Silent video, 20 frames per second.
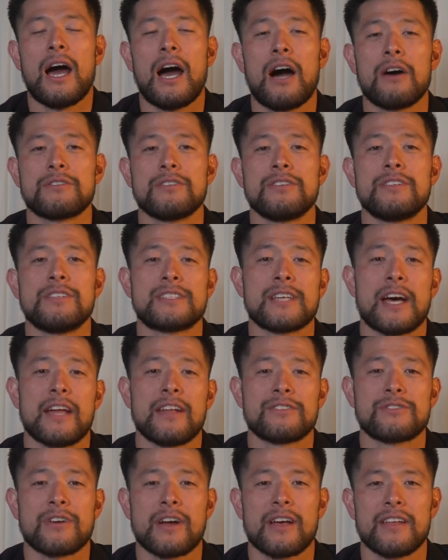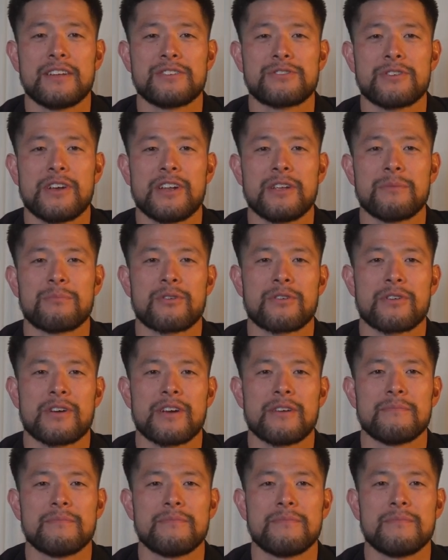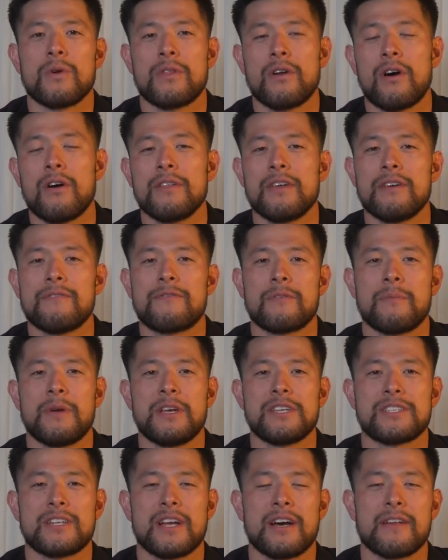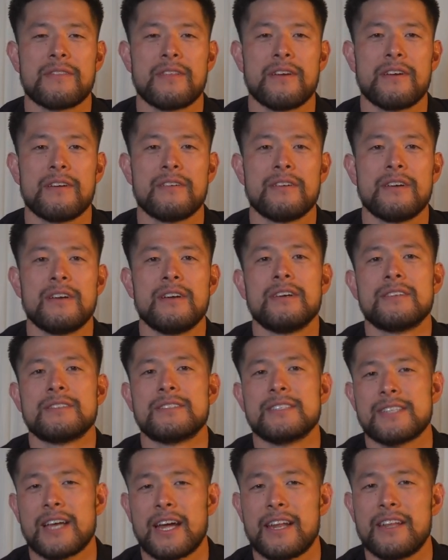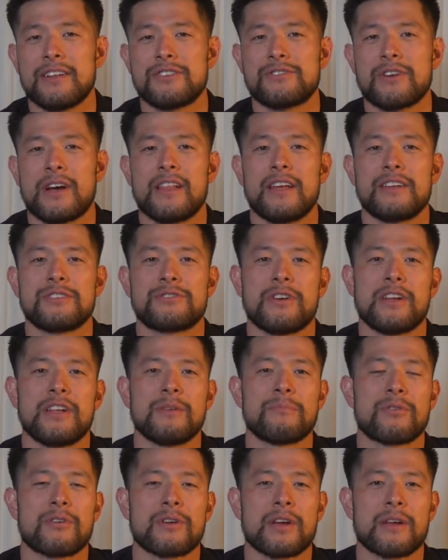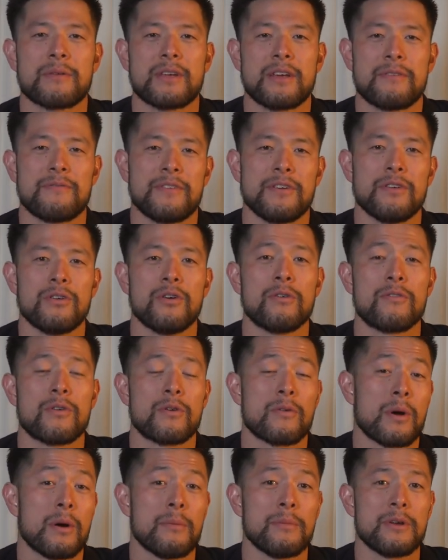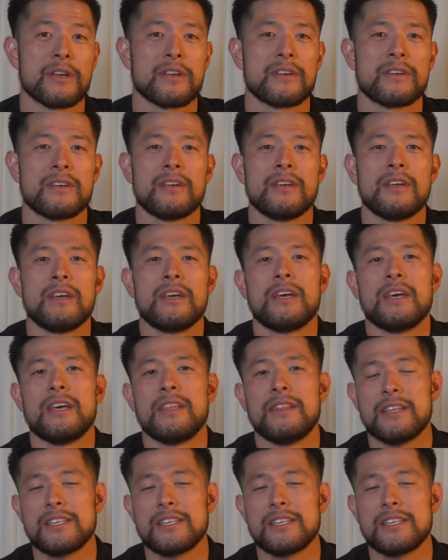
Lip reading: How to design a dryland training program. With all the information out there, designing a dryland training program can feel overwhelming. In